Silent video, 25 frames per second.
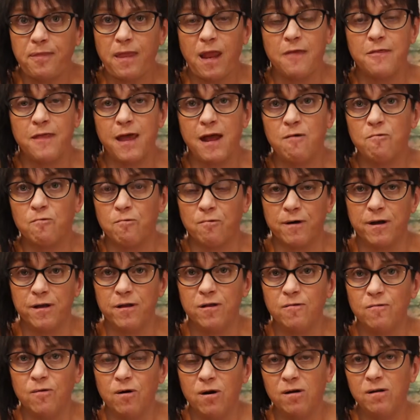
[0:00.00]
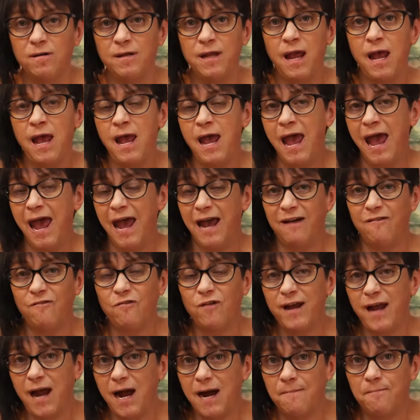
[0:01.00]
That real world,
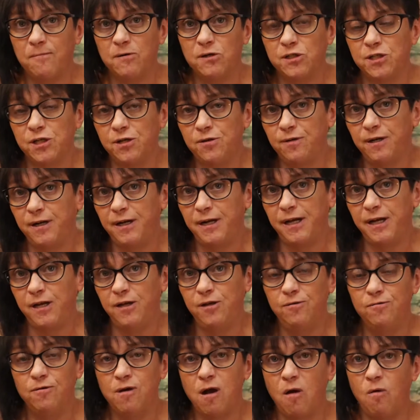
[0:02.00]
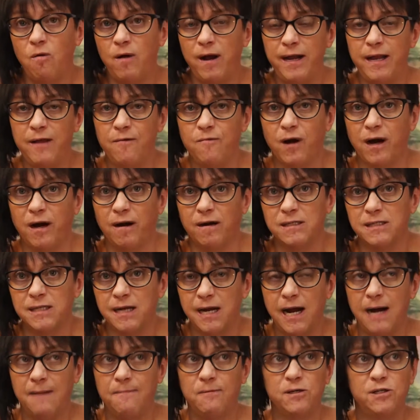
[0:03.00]
every opportunity you go anywhere is an
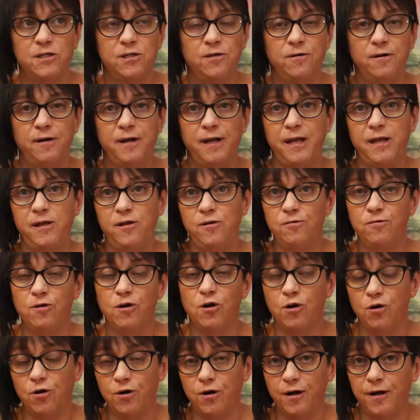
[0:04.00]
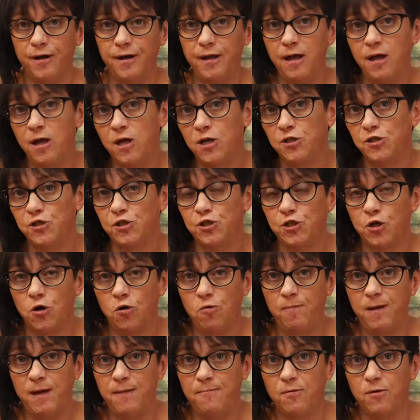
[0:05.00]
opportunity you could show
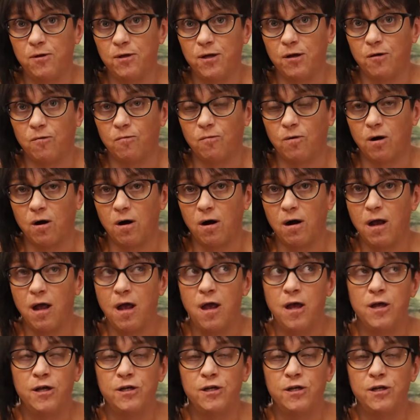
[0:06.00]
people your work,